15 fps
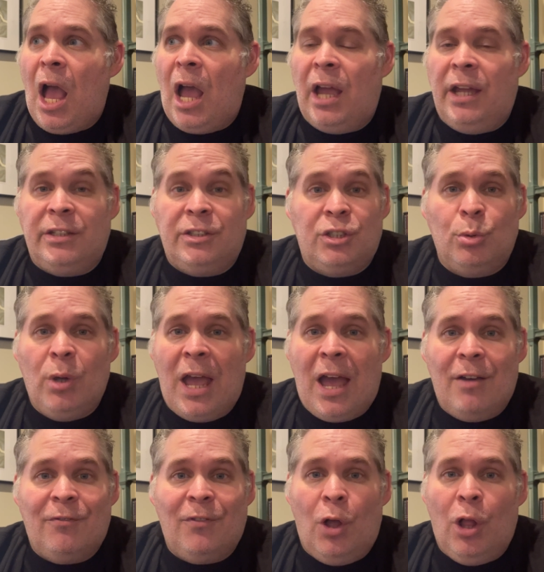I do
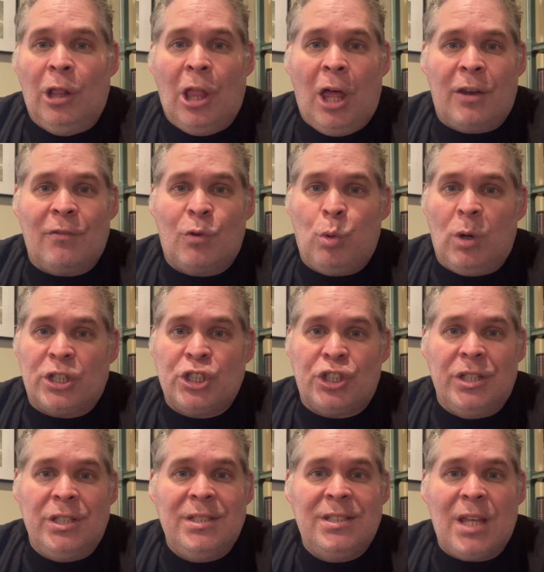have a lot of
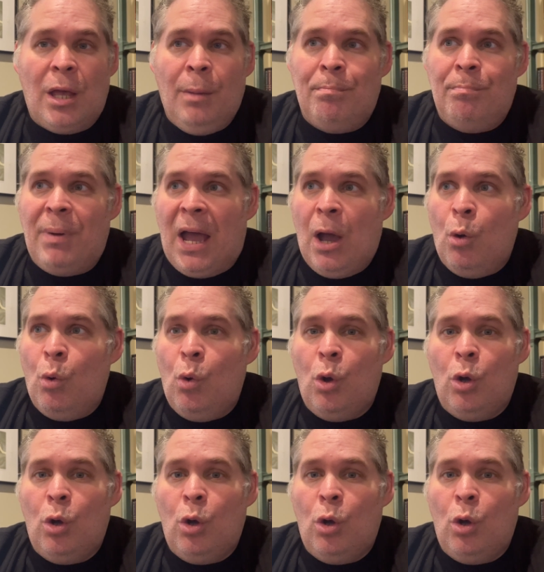questions about